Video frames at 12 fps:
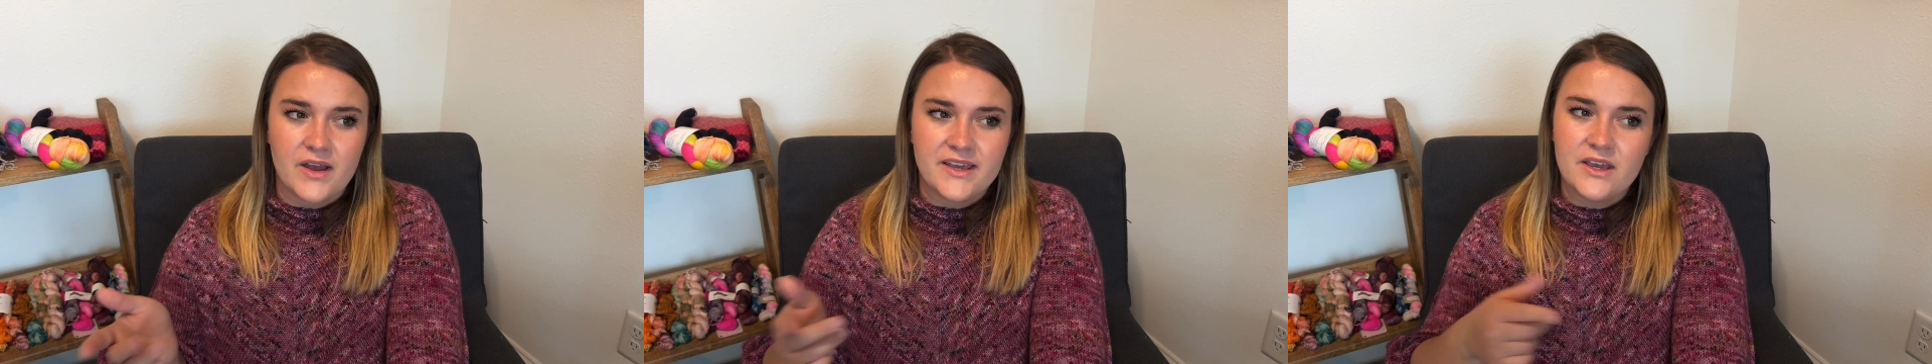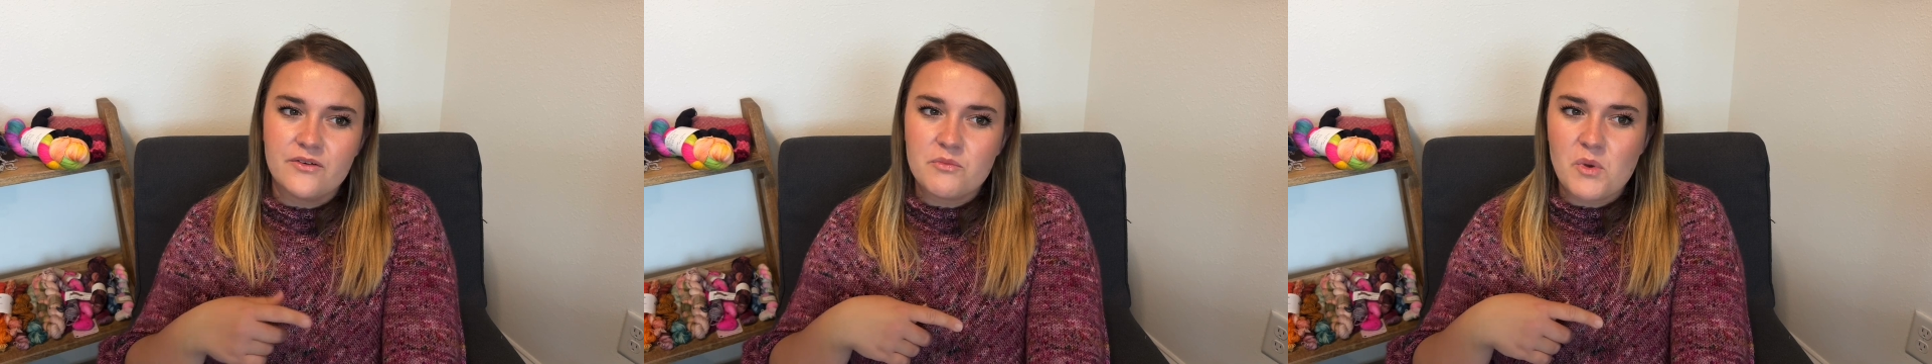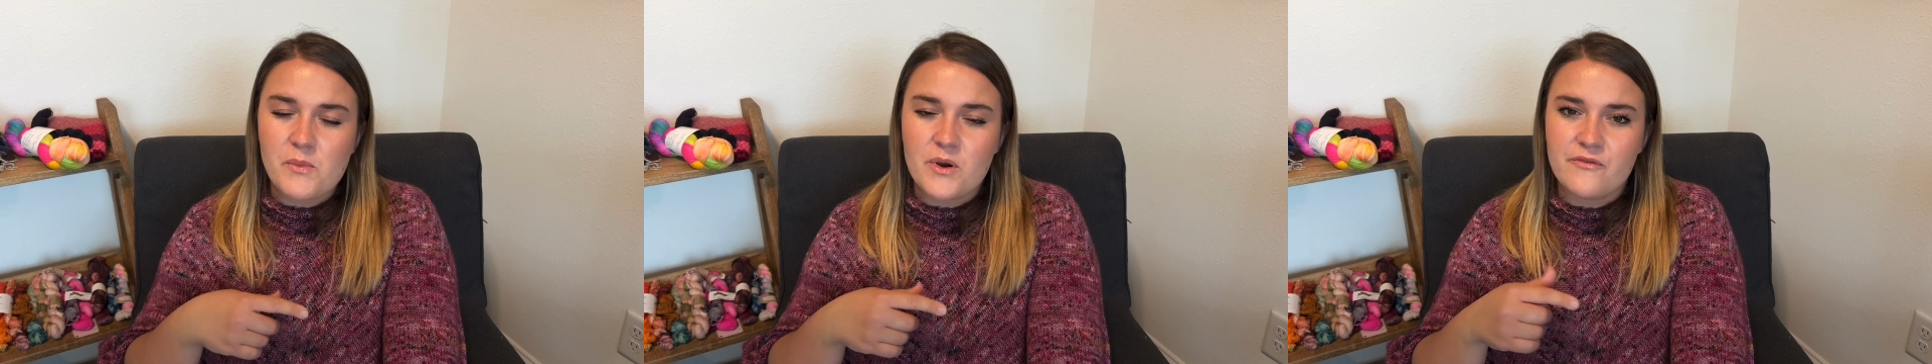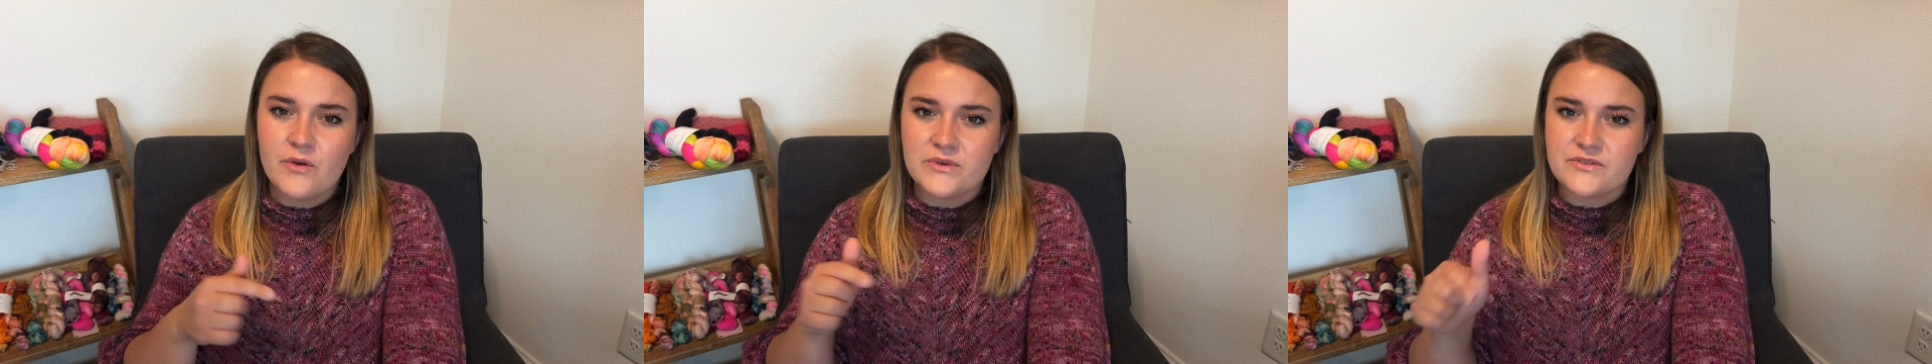I can't remember
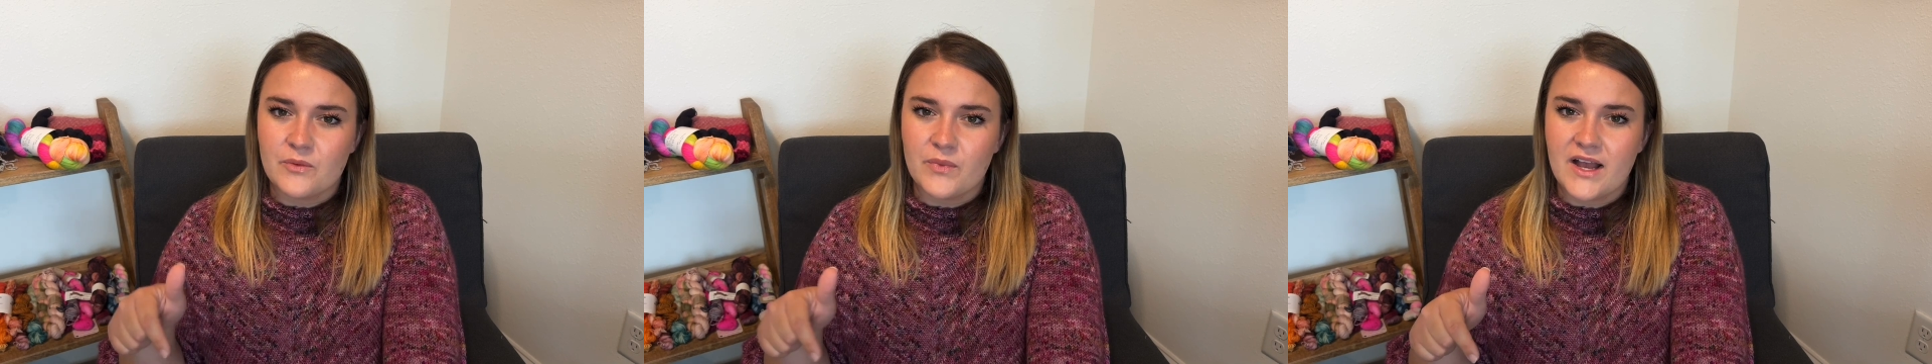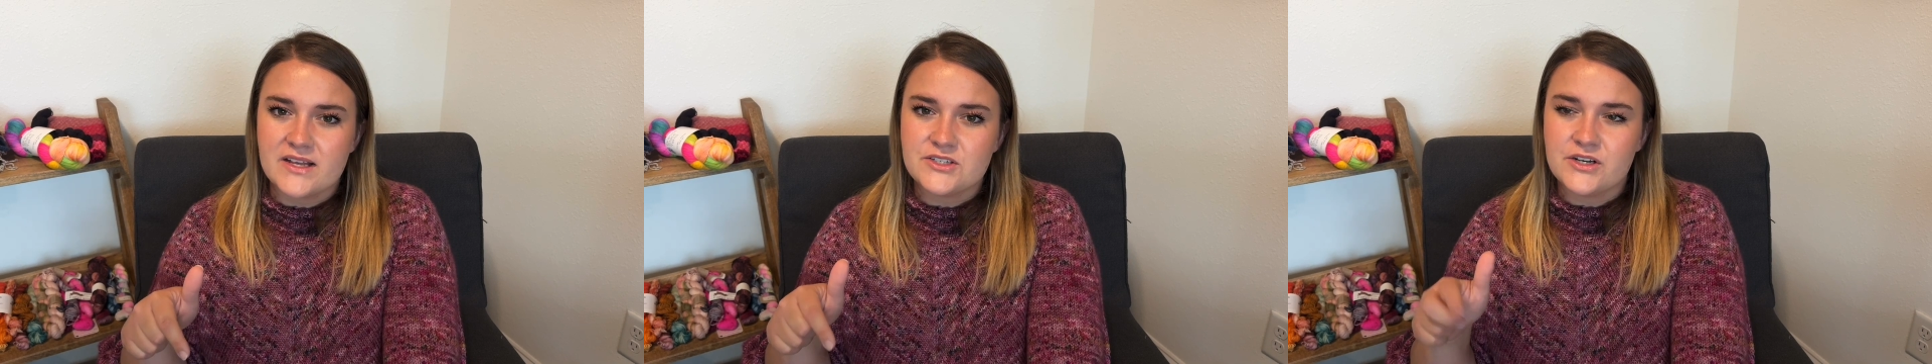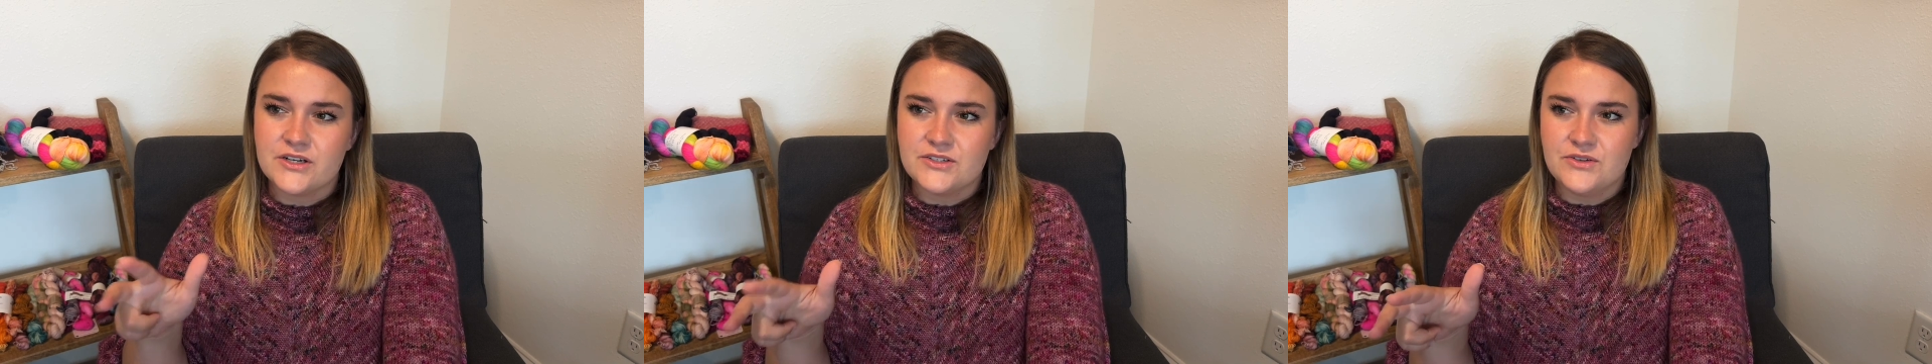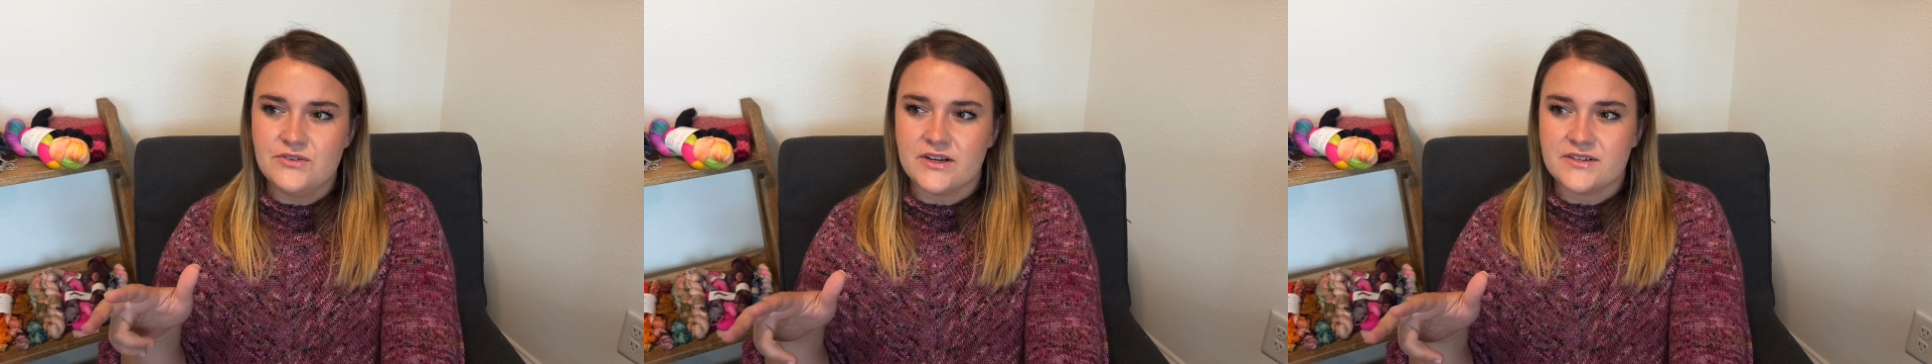if it was from last year or
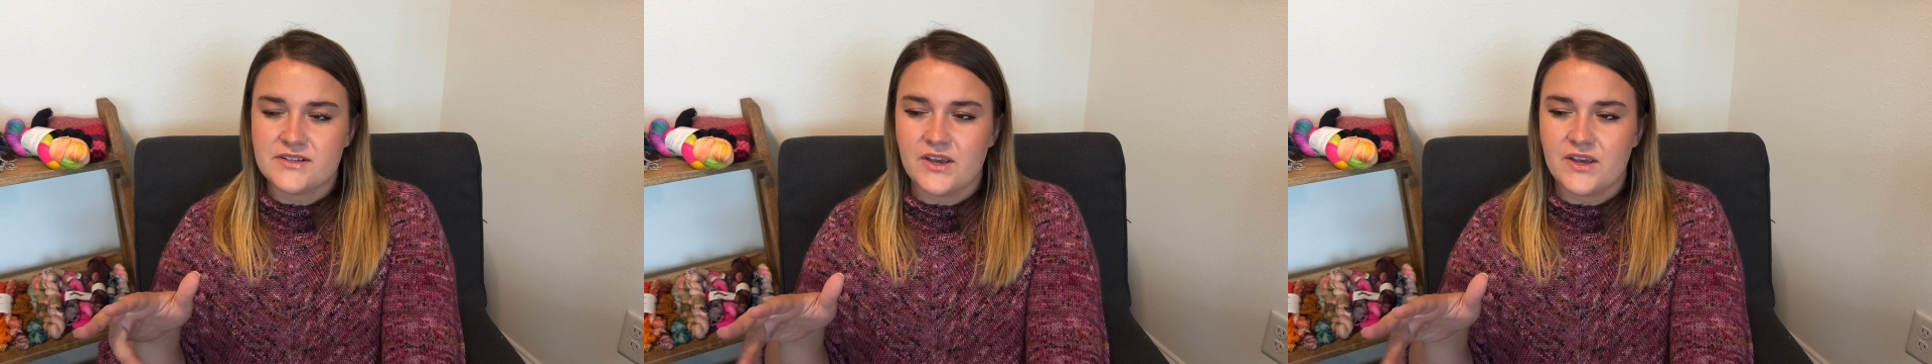2 years